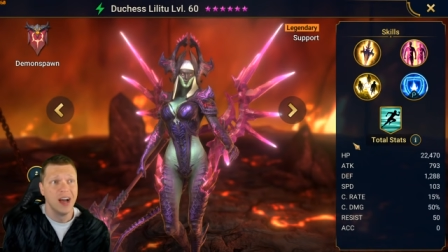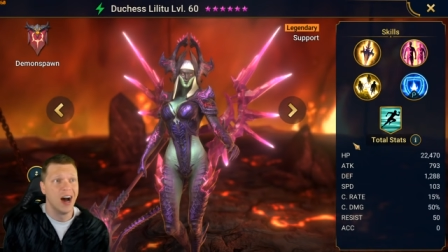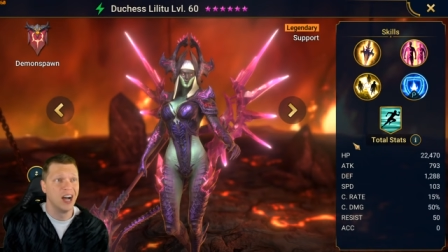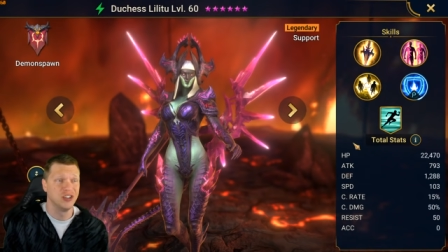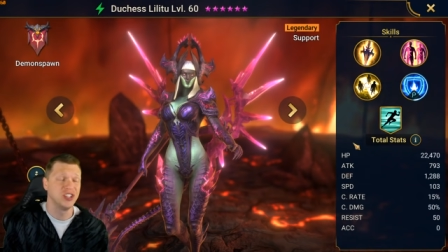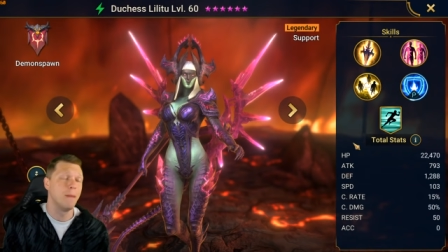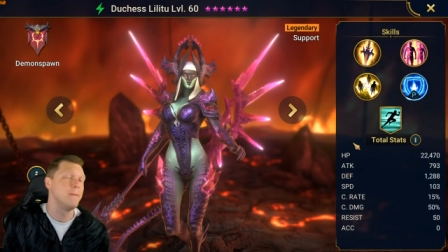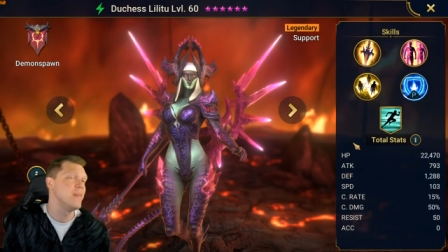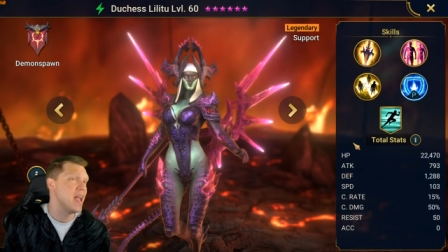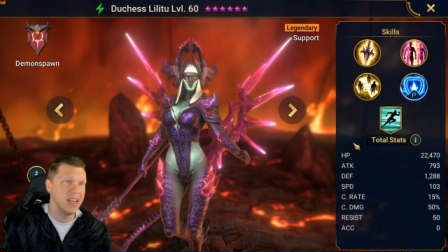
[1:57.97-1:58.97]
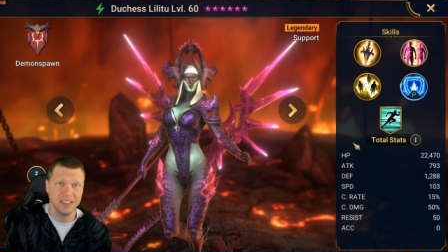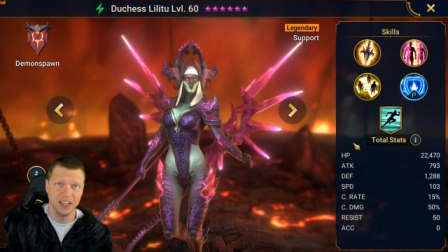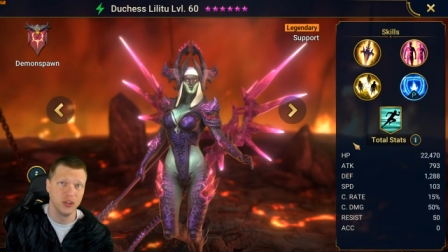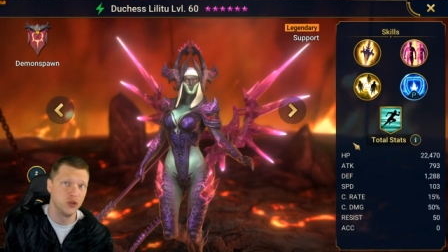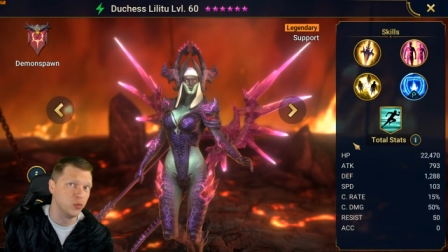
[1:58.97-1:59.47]
Uh, she's amazing
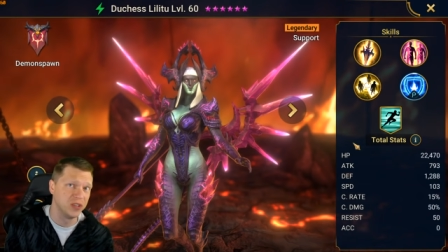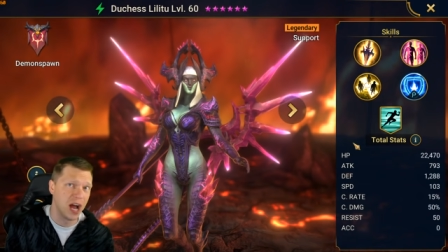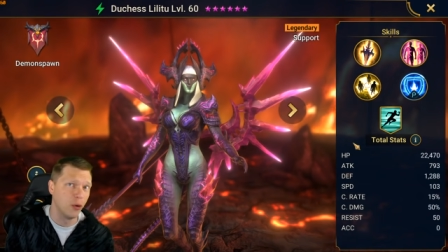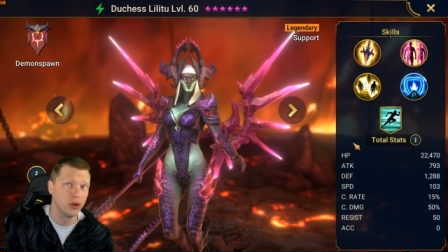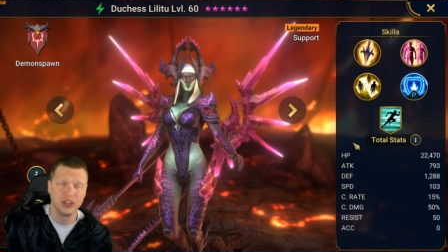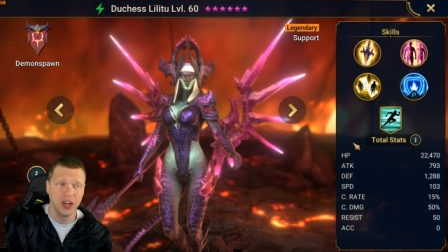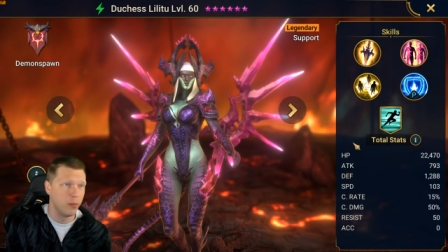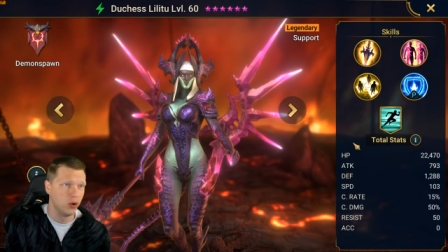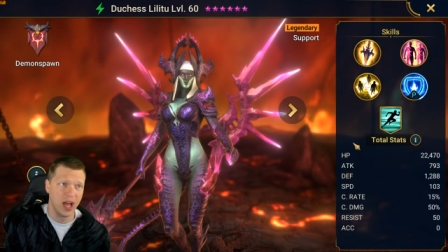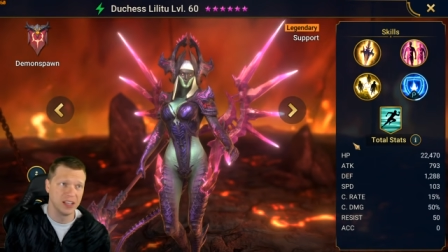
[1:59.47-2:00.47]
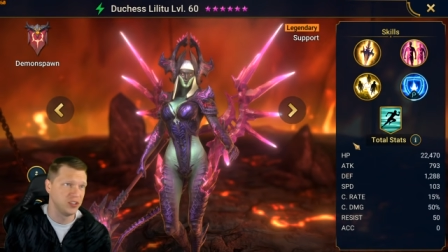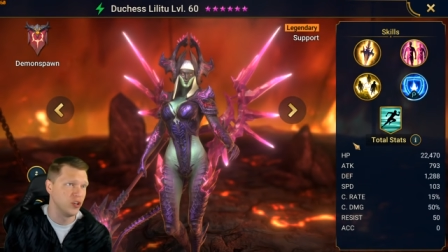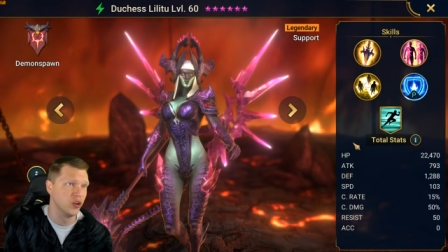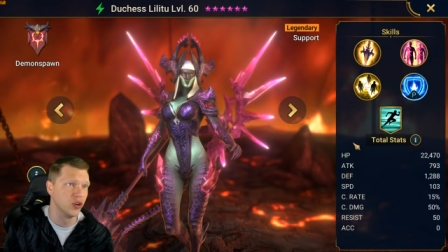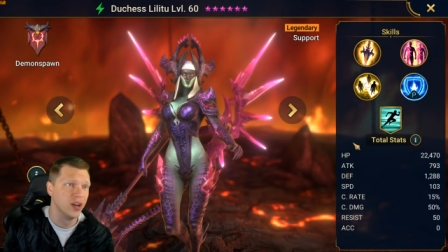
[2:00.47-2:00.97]
in the Doom Tower, double S
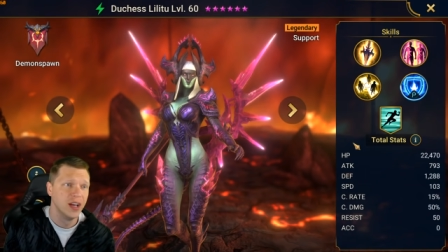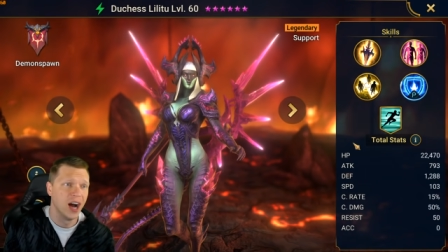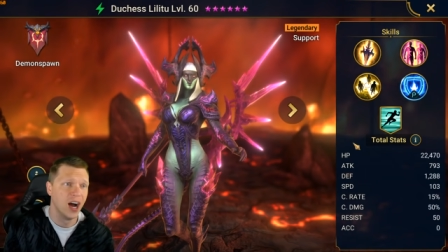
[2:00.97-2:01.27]
tier, uh,